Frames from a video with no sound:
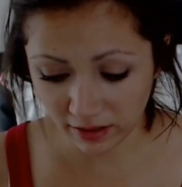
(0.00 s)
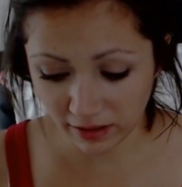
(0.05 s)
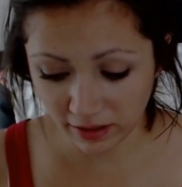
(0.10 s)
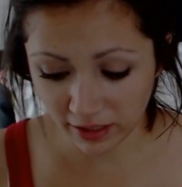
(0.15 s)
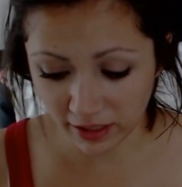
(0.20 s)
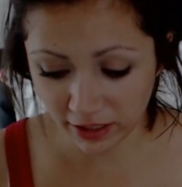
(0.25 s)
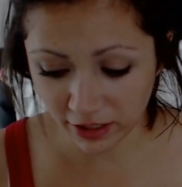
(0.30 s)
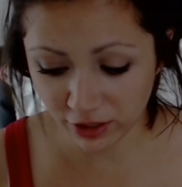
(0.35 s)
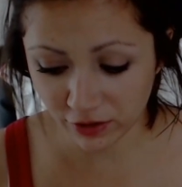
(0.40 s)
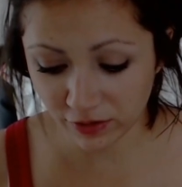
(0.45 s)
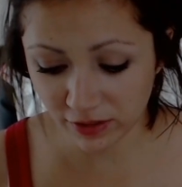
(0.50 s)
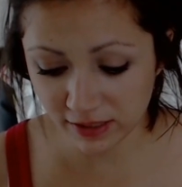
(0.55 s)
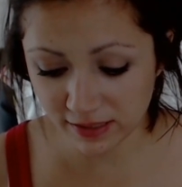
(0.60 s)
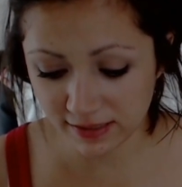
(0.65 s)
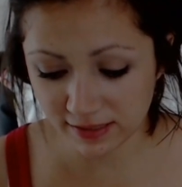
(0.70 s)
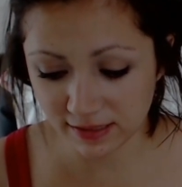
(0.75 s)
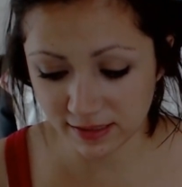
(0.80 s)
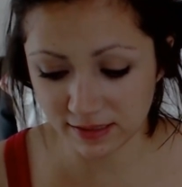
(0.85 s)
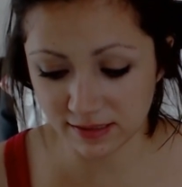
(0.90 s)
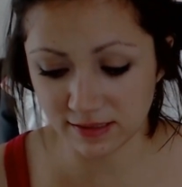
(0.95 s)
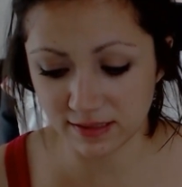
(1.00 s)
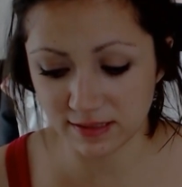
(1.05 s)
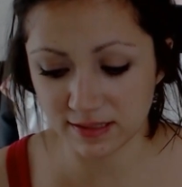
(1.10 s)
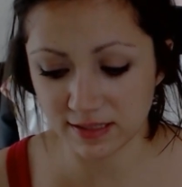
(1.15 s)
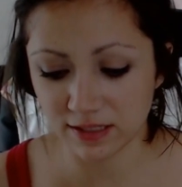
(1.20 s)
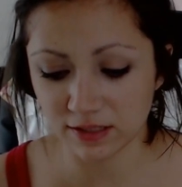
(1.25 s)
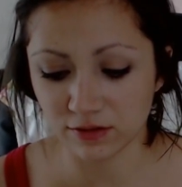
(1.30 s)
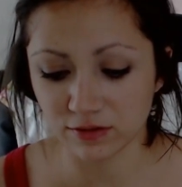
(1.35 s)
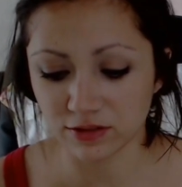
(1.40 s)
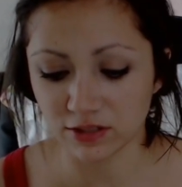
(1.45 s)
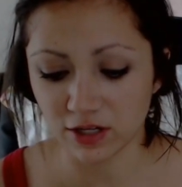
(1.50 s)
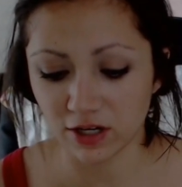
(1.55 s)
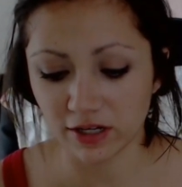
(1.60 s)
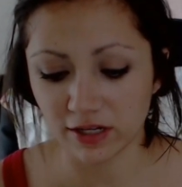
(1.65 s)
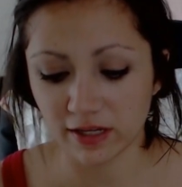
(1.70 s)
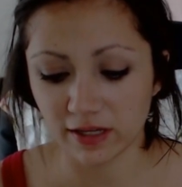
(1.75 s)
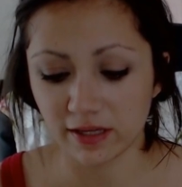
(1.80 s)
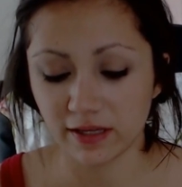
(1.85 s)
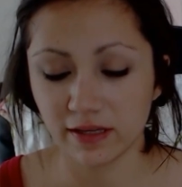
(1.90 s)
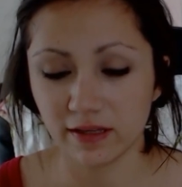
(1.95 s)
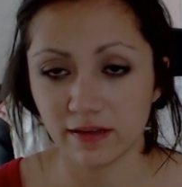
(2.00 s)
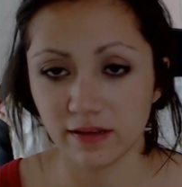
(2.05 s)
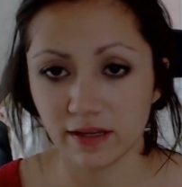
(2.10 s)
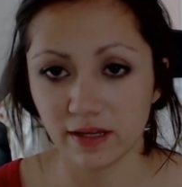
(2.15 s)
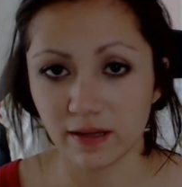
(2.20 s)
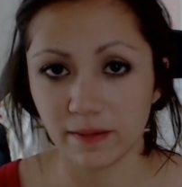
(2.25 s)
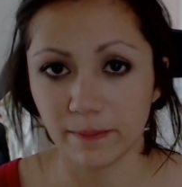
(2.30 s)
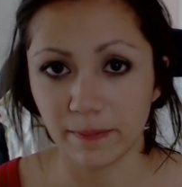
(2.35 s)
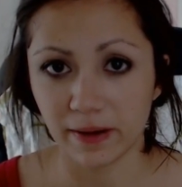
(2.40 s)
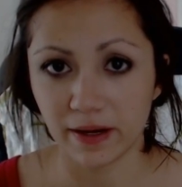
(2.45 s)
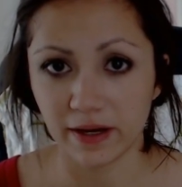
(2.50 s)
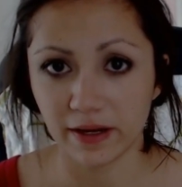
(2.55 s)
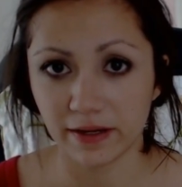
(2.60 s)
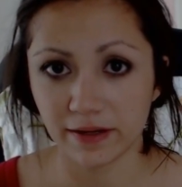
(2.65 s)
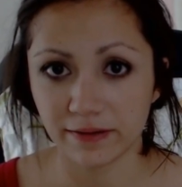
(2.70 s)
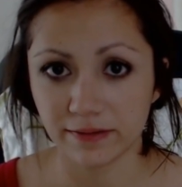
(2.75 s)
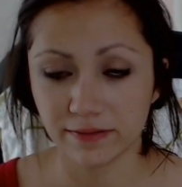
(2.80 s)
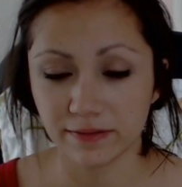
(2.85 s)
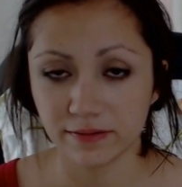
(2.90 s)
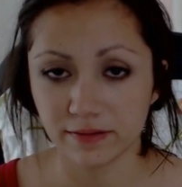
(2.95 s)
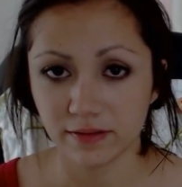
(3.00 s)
It increases the single target healing by